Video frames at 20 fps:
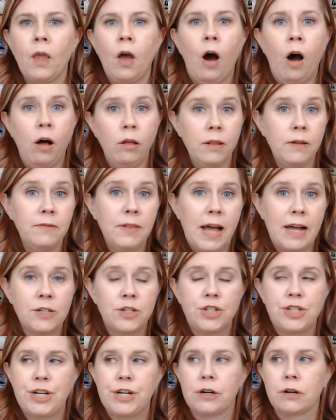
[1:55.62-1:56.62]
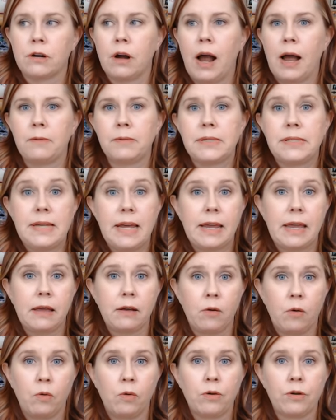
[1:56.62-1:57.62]
all of last year I was
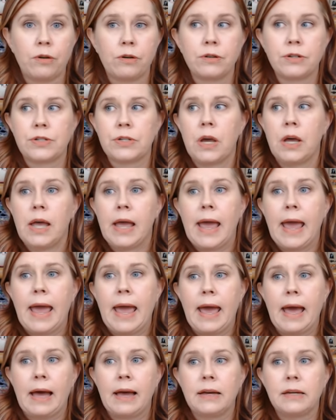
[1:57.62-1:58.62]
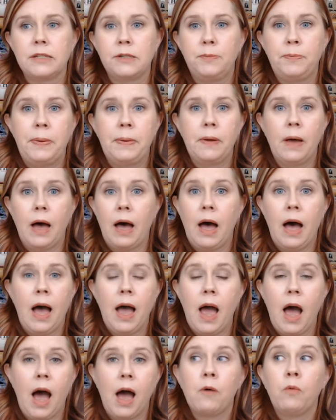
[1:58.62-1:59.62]
taking orders, and
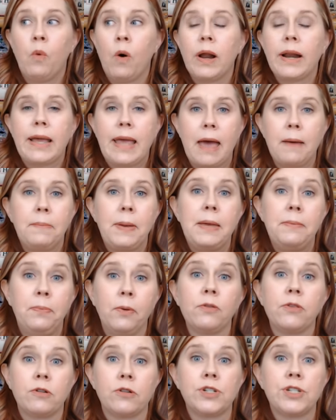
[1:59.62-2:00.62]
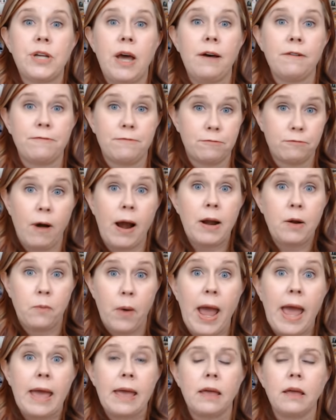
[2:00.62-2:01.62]
I, I want to get people their stuff right
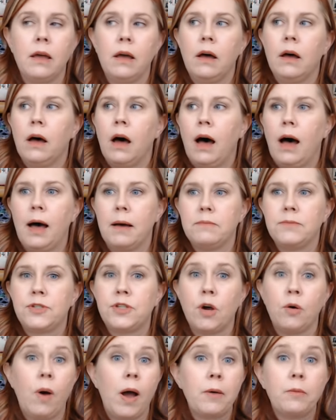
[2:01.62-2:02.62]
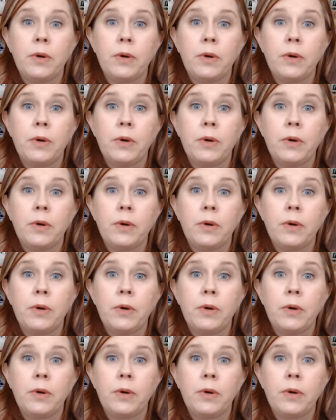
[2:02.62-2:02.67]
away. Um, so I